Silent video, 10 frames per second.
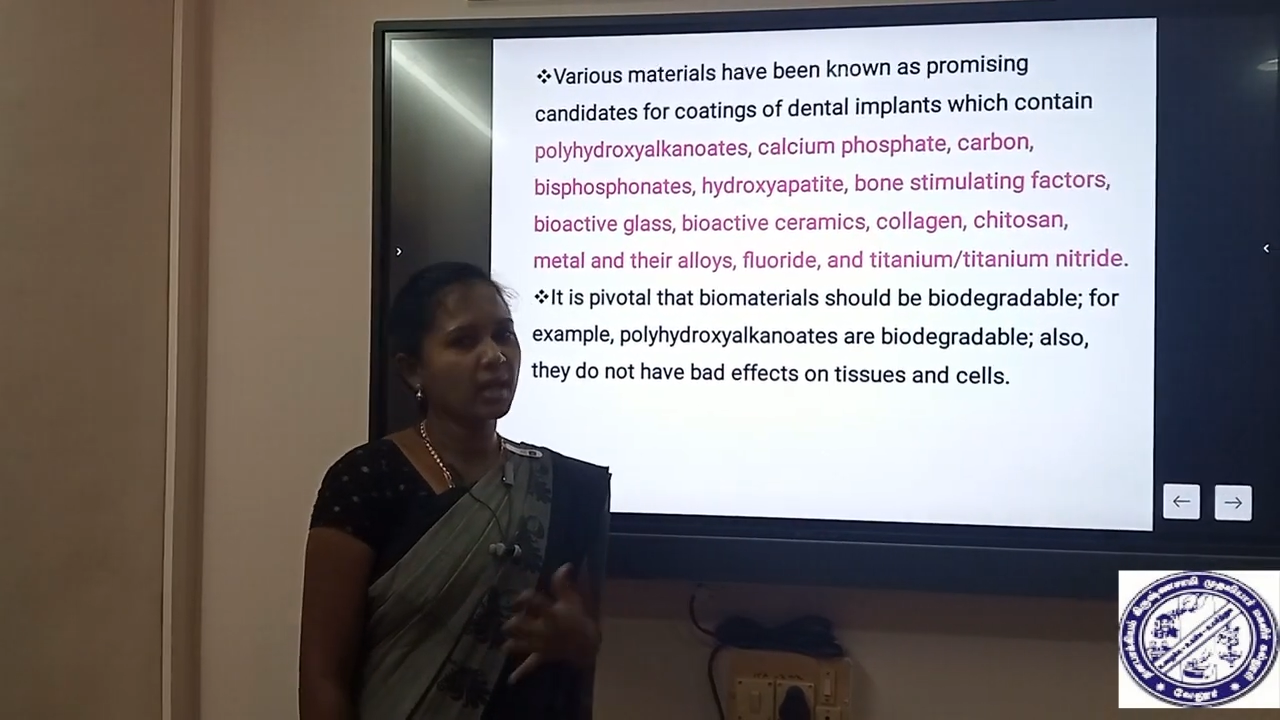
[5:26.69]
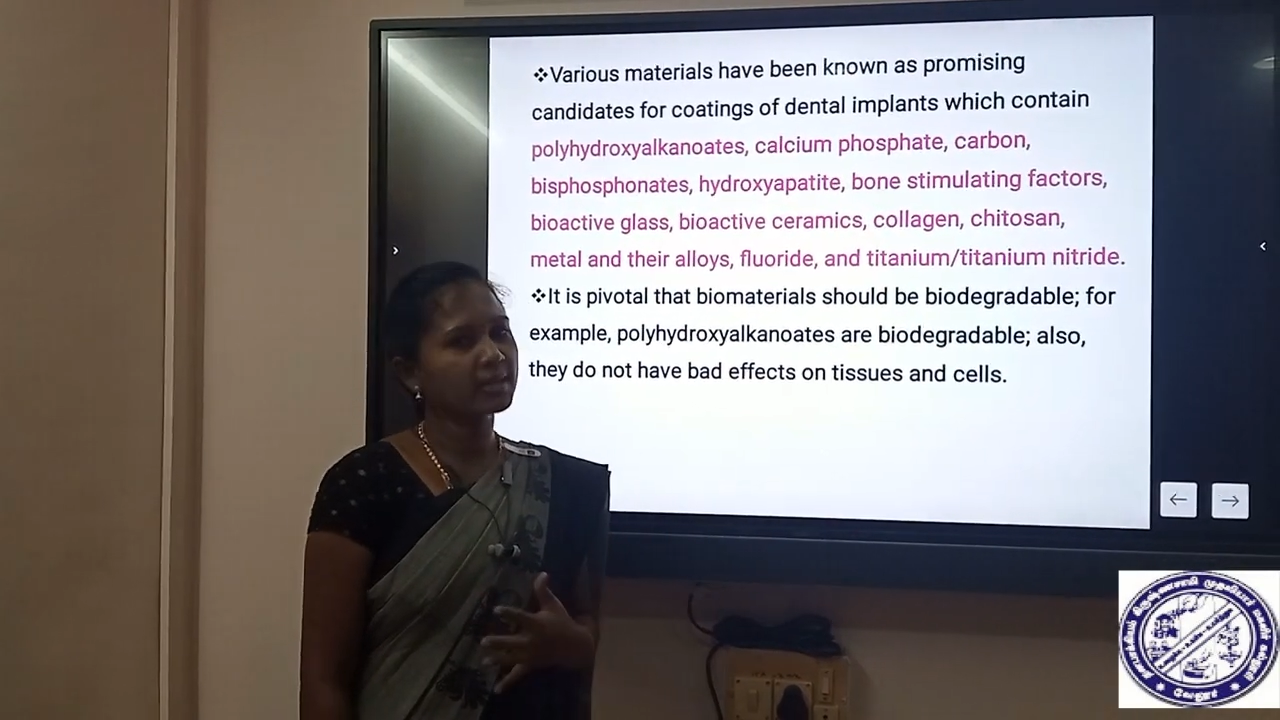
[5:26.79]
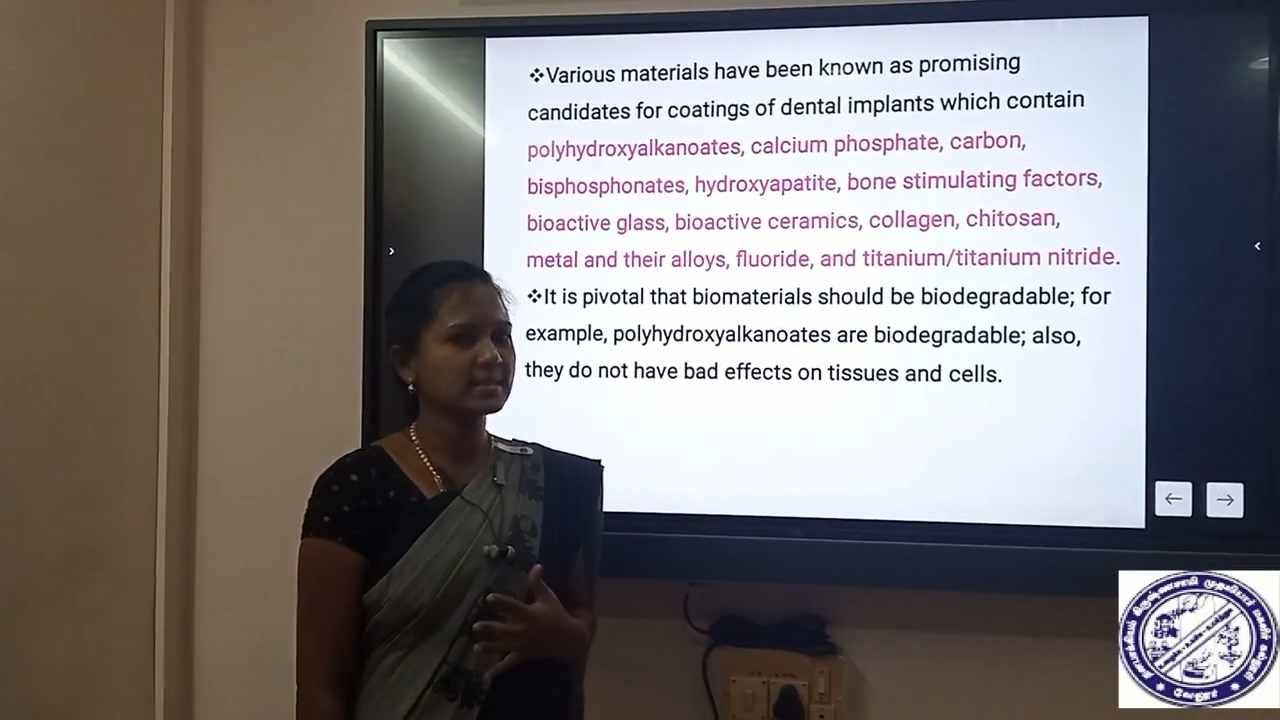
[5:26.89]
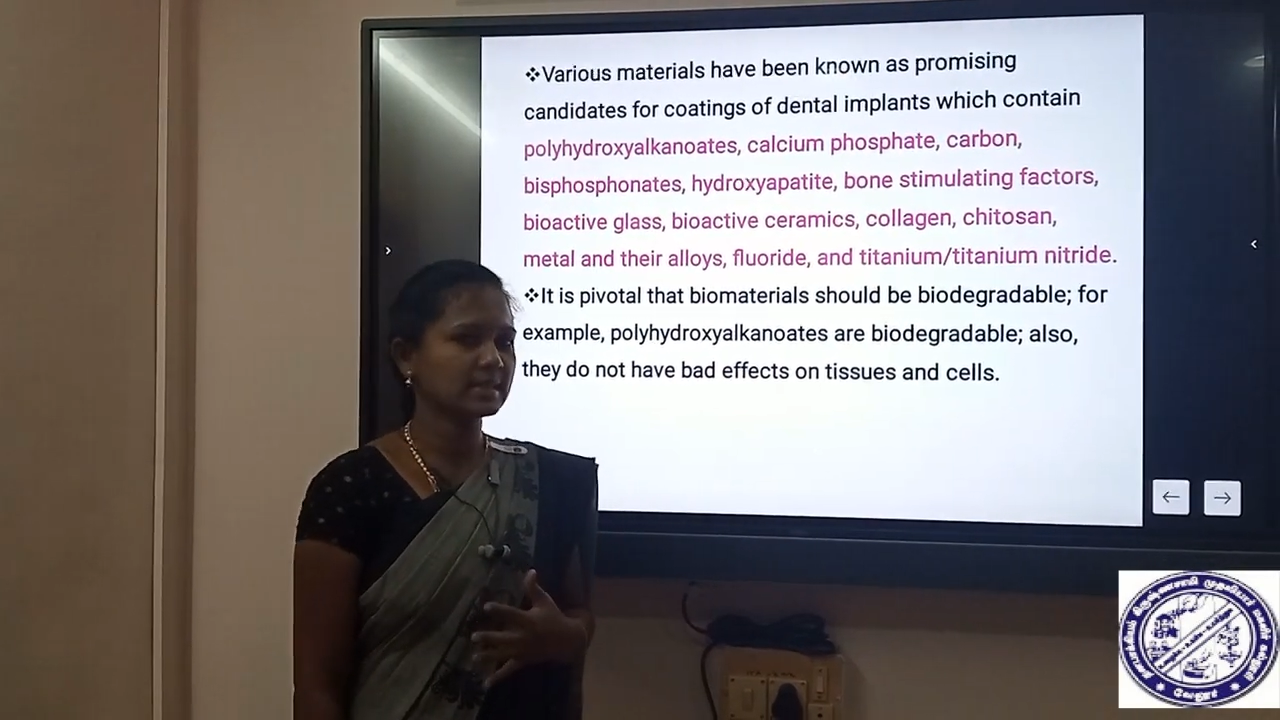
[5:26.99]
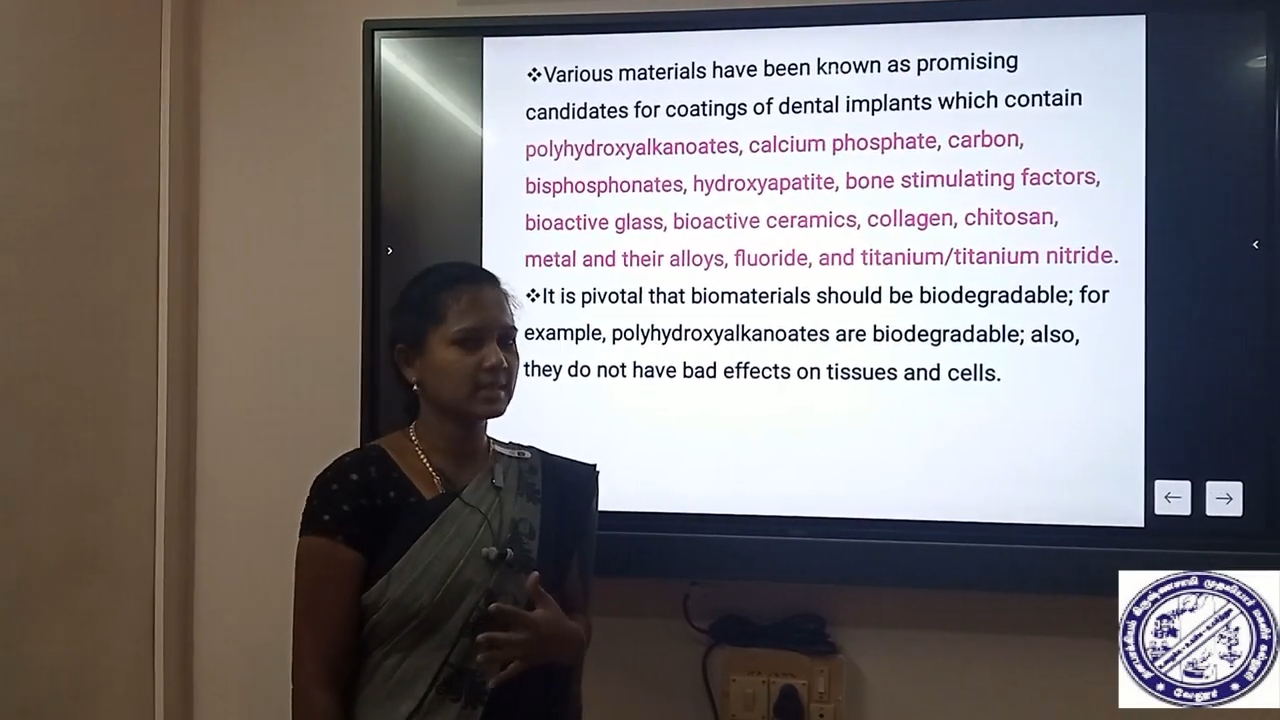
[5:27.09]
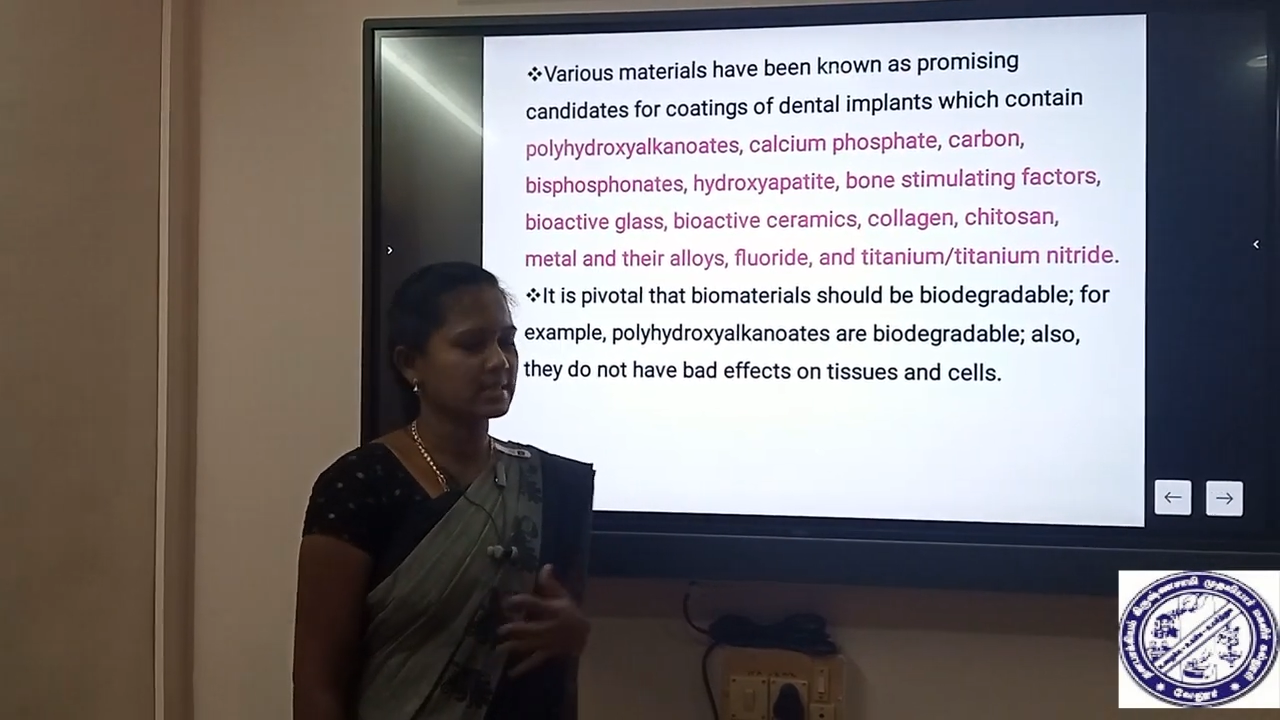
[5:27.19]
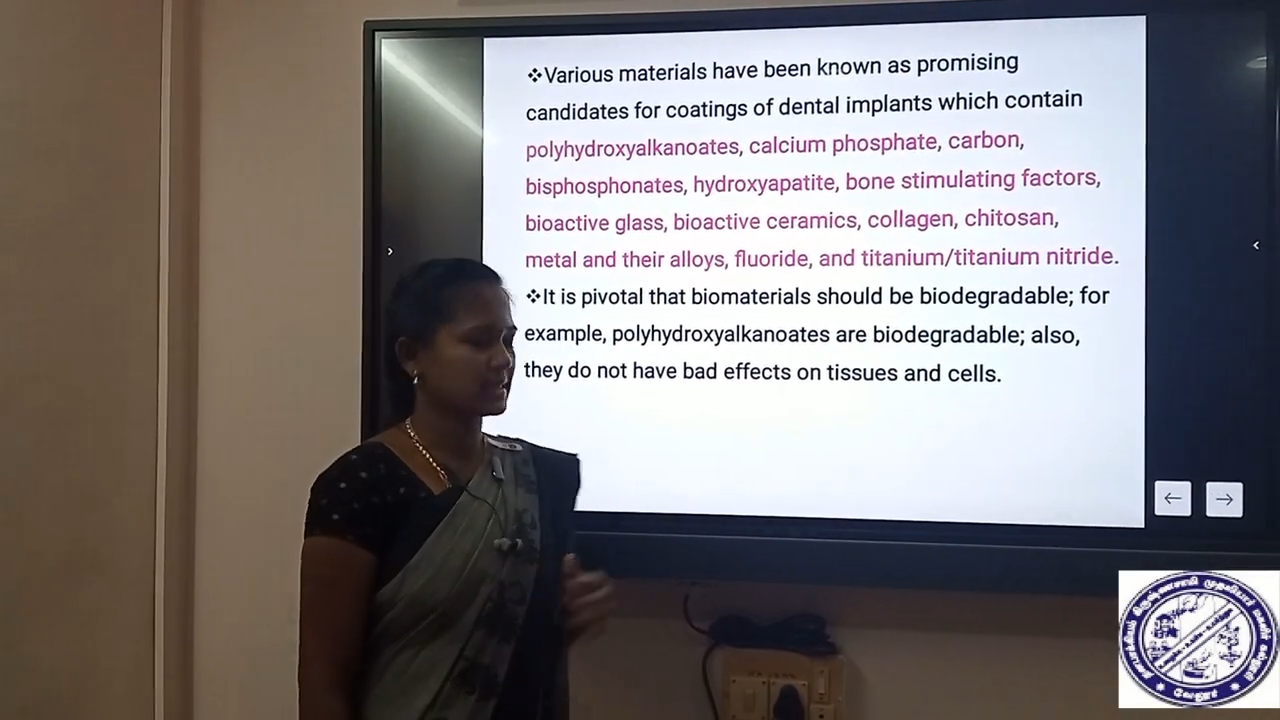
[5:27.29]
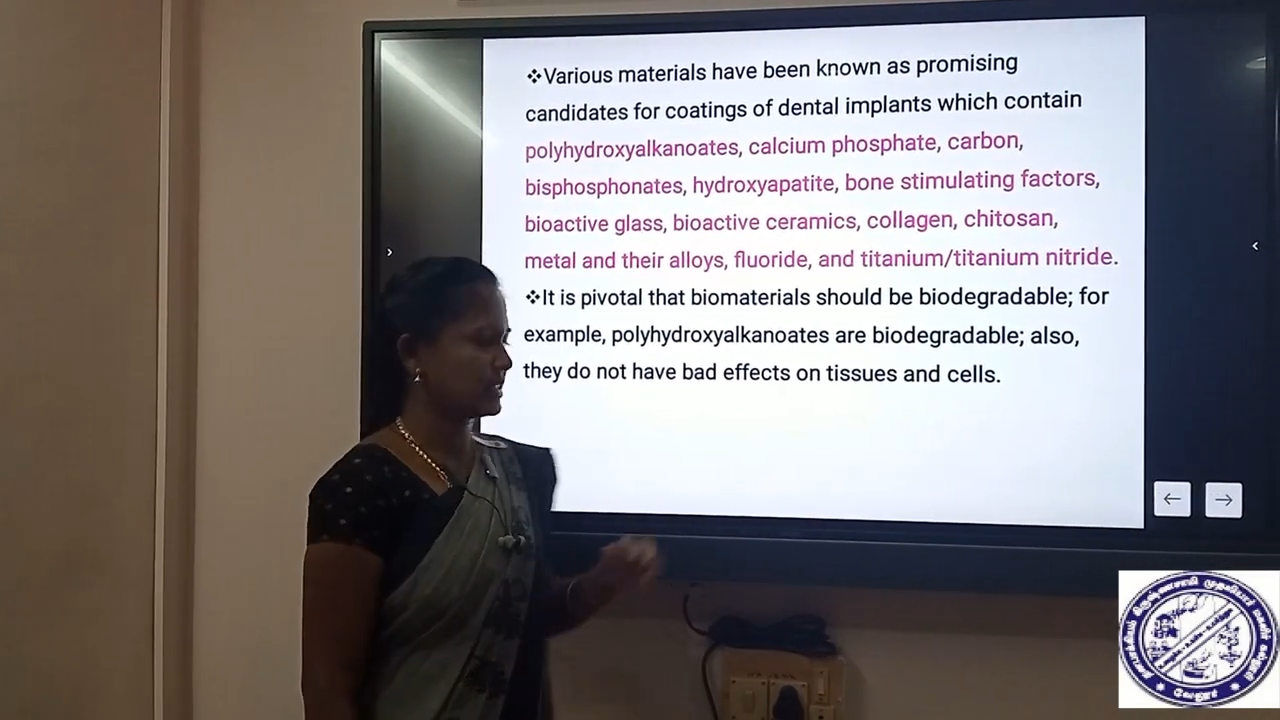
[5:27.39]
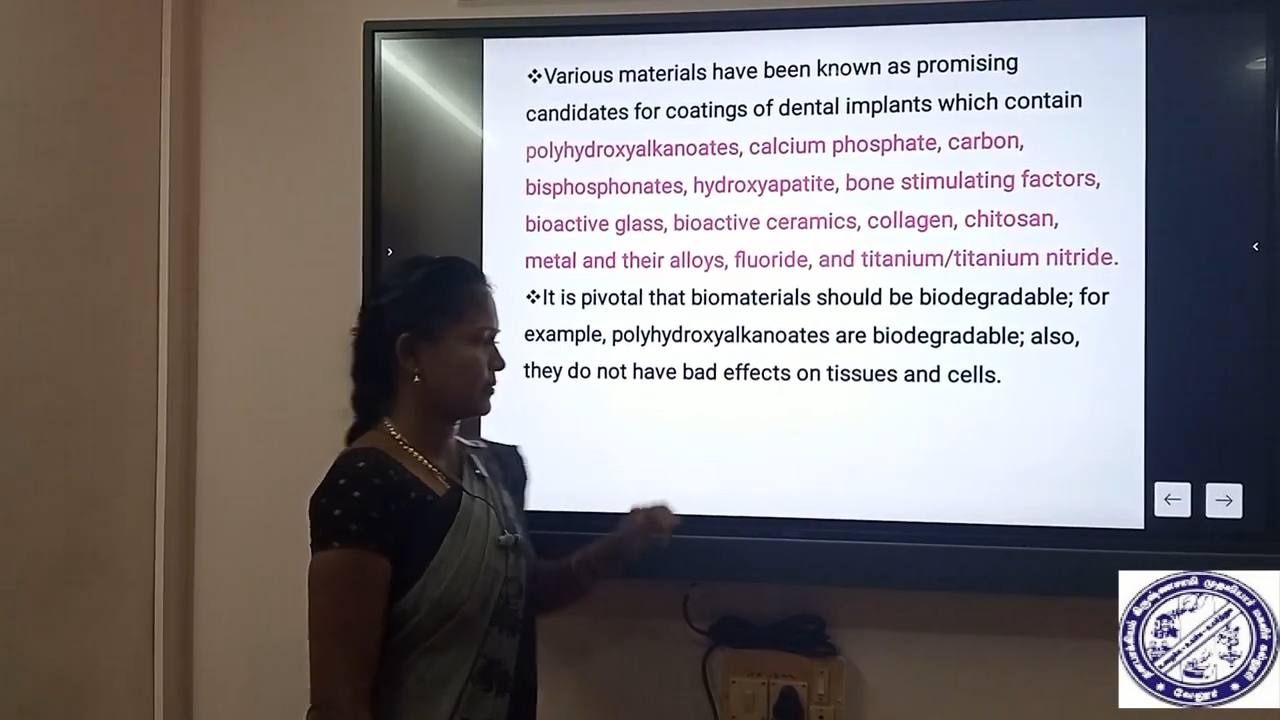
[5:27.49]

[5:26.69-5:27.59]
and cells.